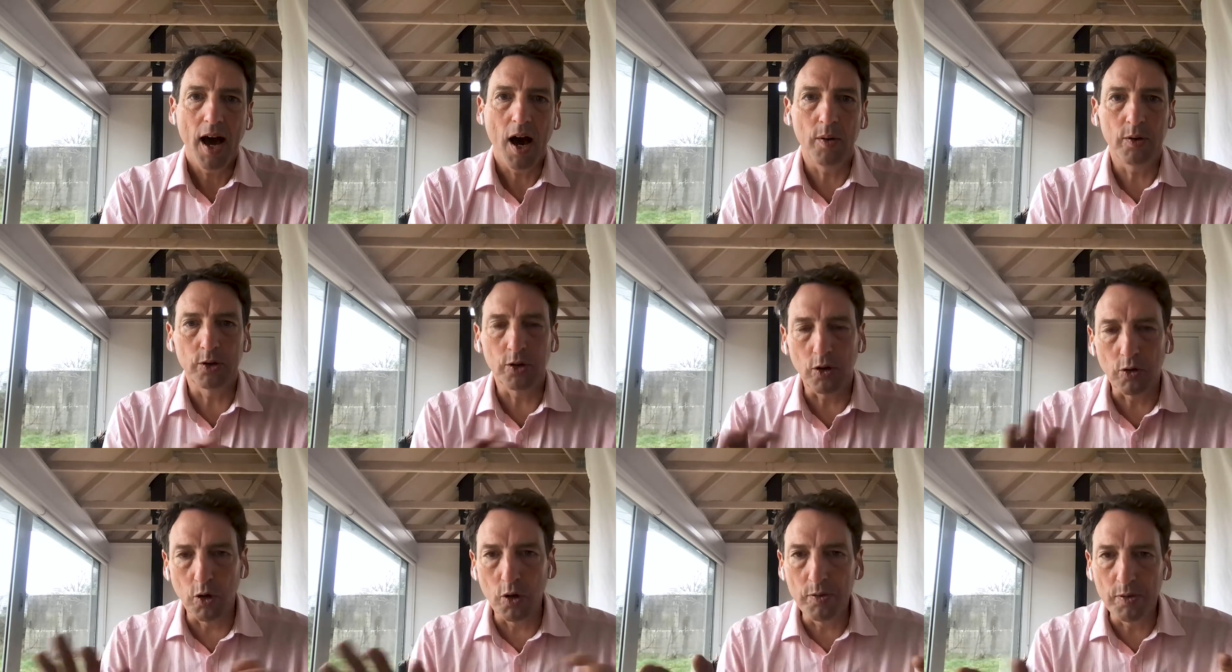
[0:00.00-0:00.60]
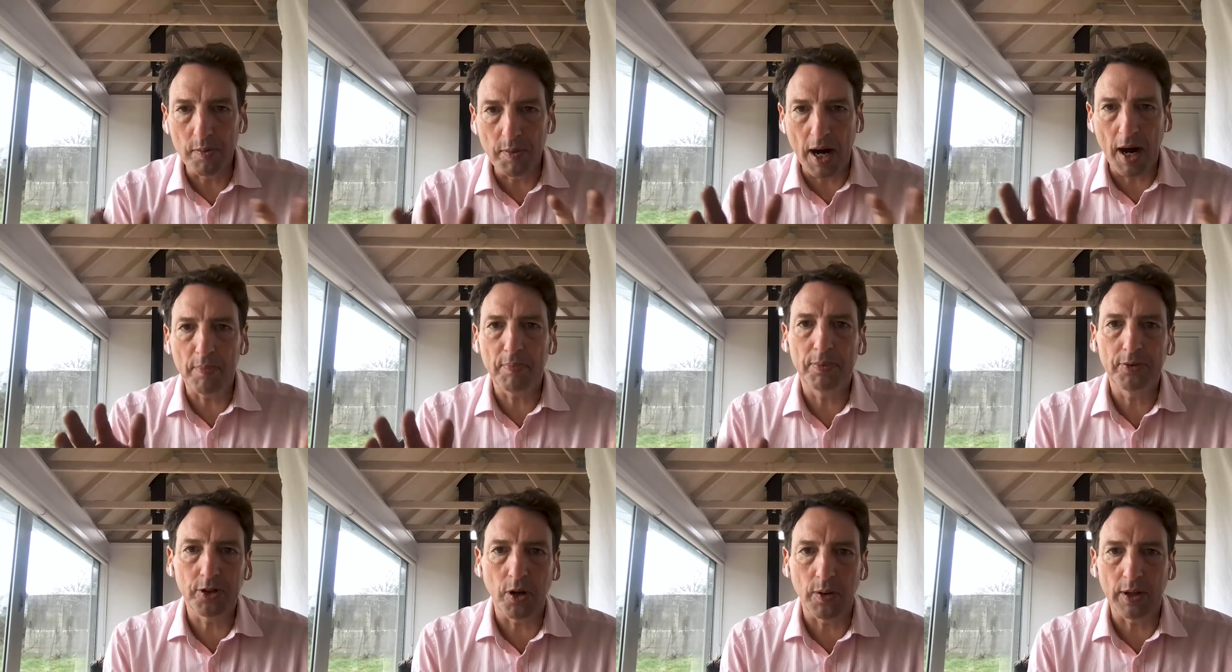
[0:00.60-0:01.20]
We sort of grouped them
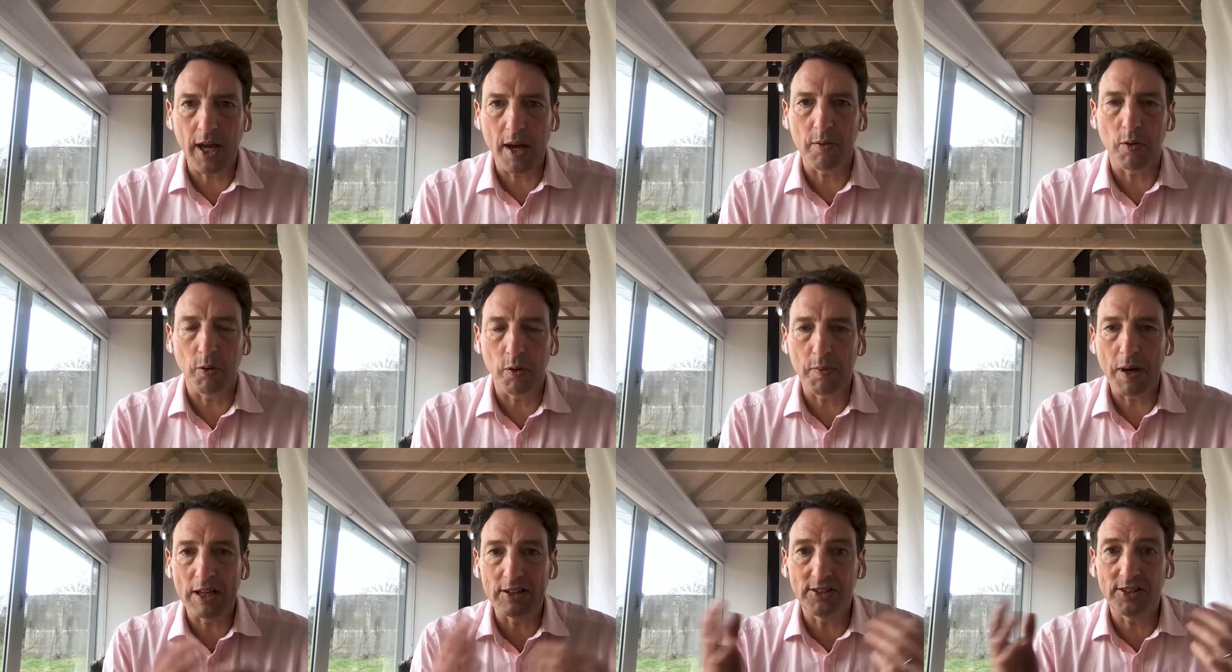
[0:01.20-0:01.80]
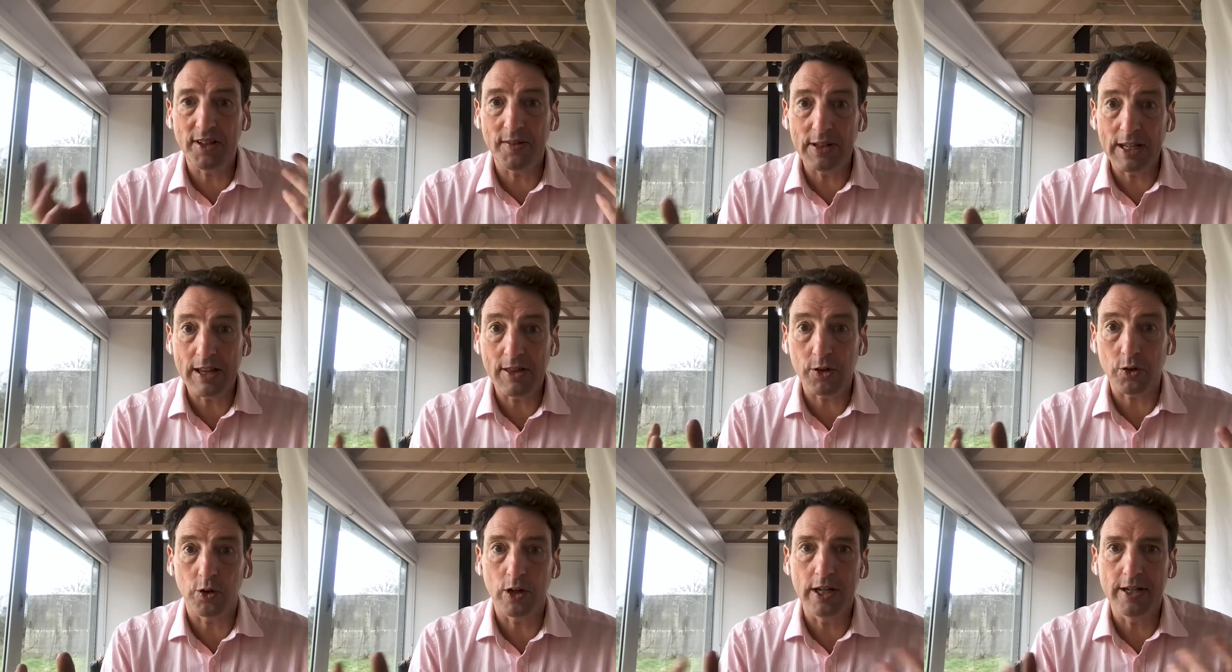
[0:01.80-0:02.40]
up. So we came up with about
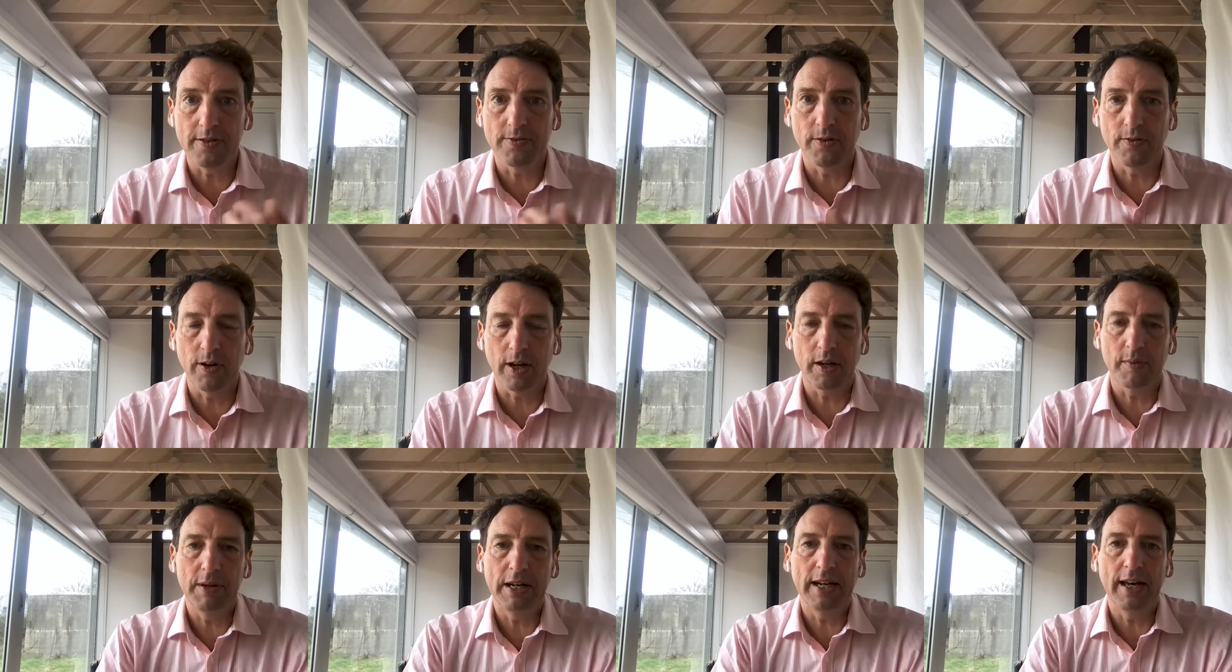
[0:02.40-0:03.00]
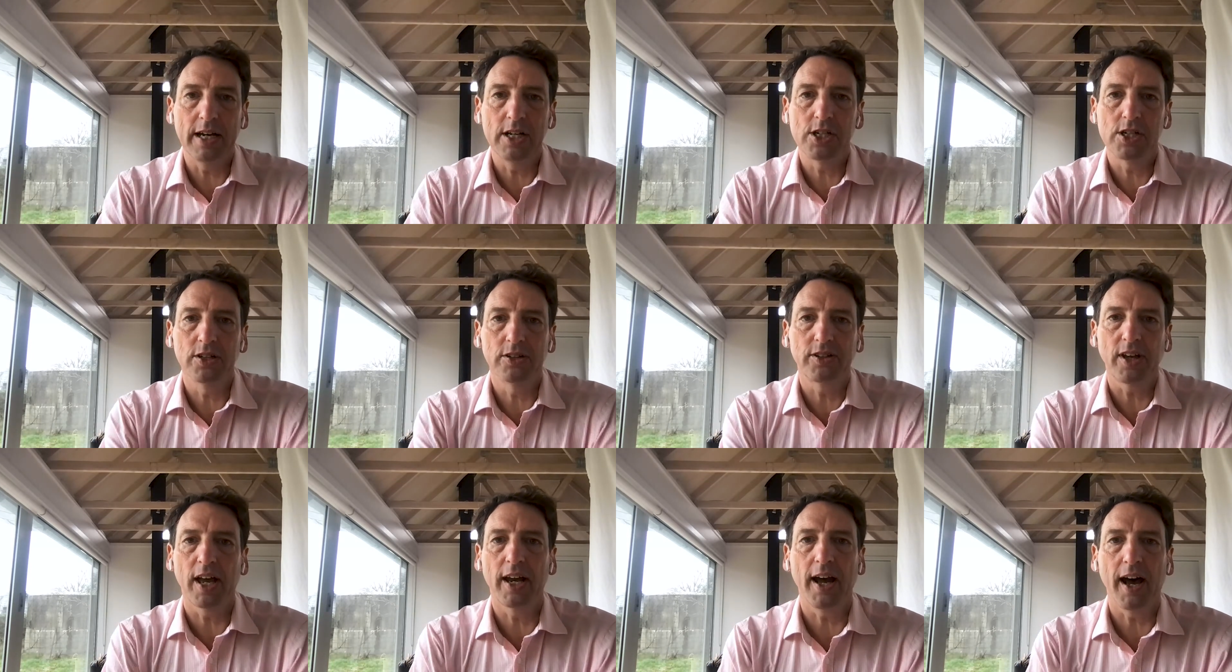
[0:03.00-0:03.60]
73 different
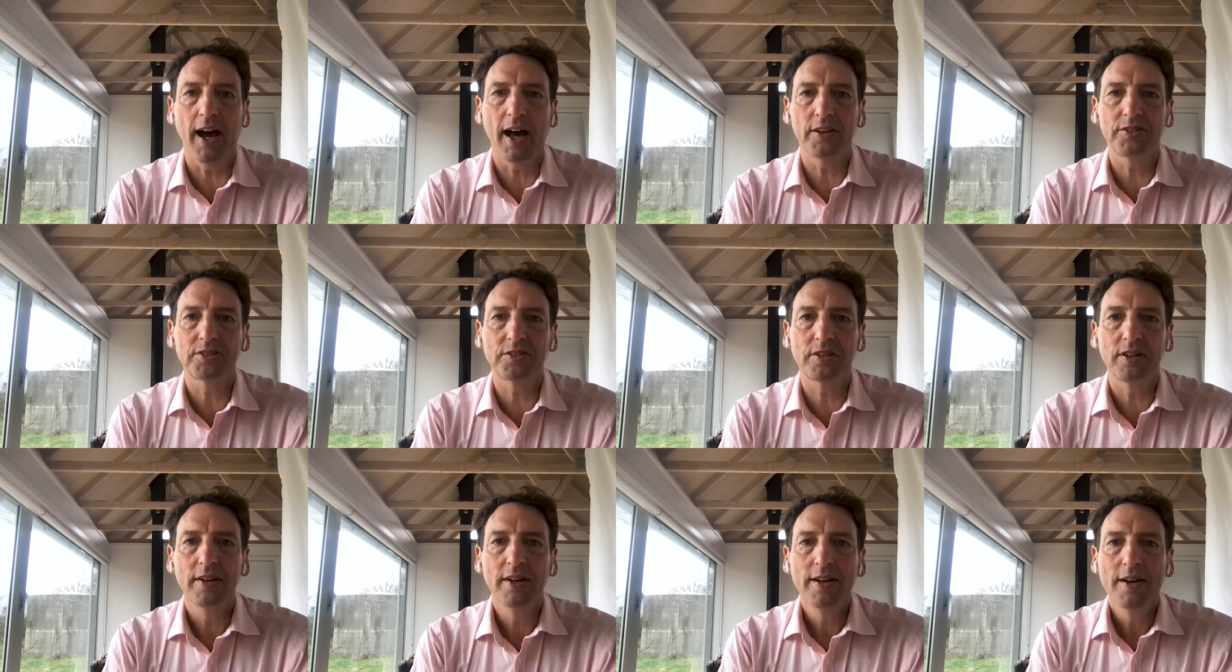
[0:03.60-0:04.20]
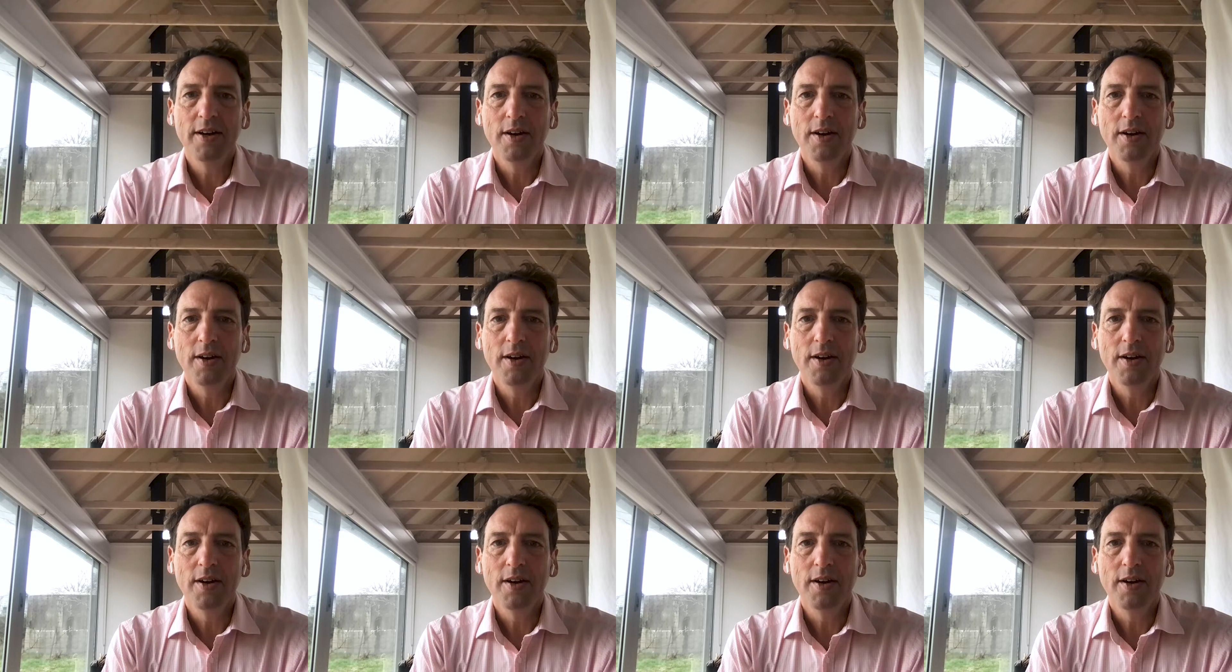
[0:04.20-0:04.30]
recommendations and asked,